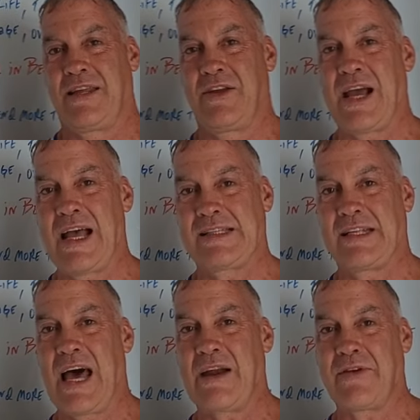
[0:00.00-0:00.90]
You guys,
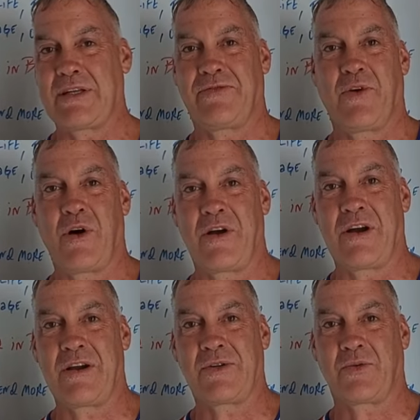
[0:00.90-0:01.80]
a lot of us
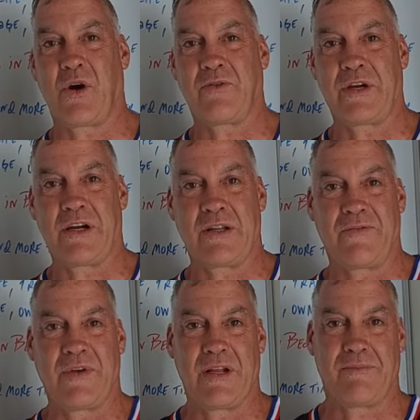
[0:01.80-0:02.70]
foreigners, we're over here in
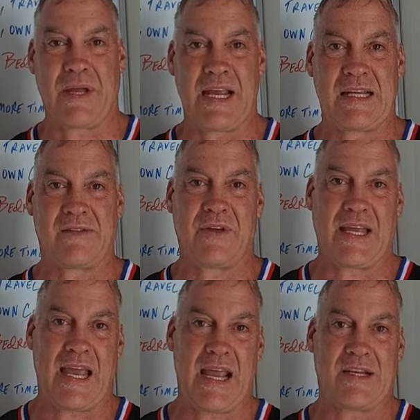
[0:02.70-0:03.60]
the Philippines,
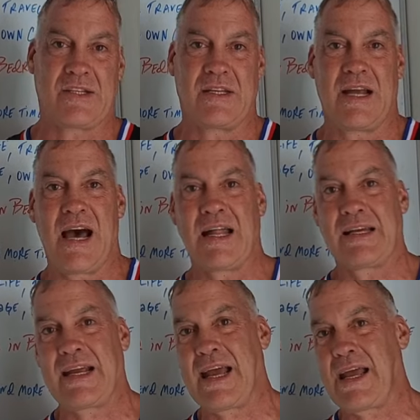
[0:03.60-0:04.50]
vacation,
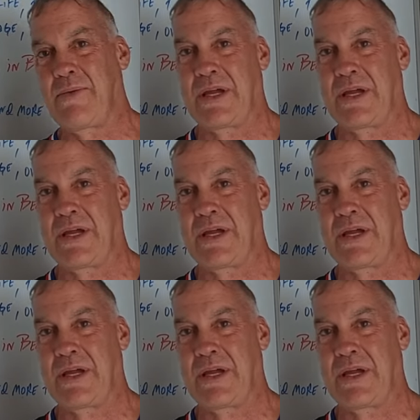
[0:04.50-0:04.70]
holiday.